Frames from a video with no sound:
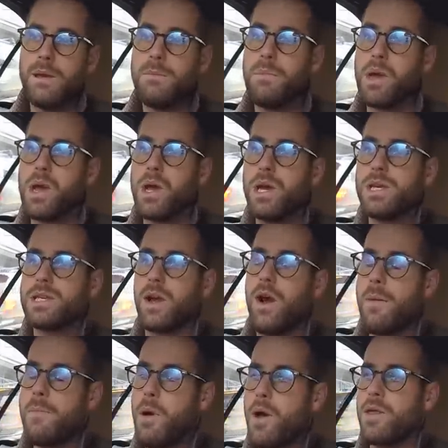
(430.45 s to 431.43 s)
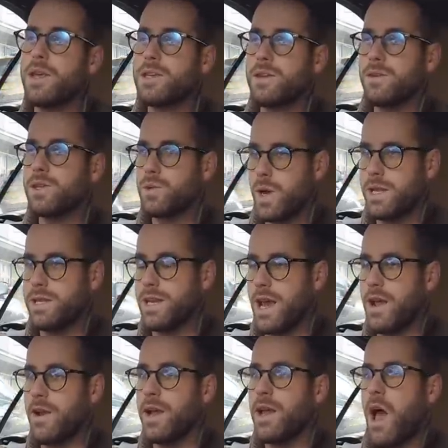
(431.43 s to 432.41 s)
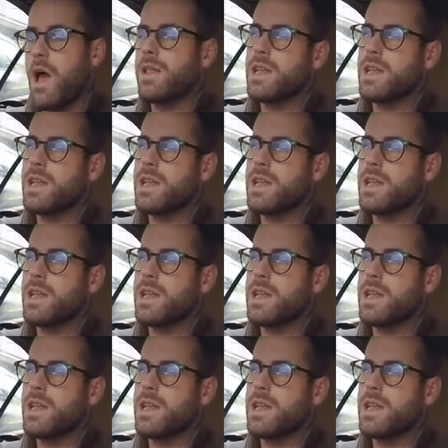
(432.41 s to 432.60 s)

because I put this on Twitter and I, I,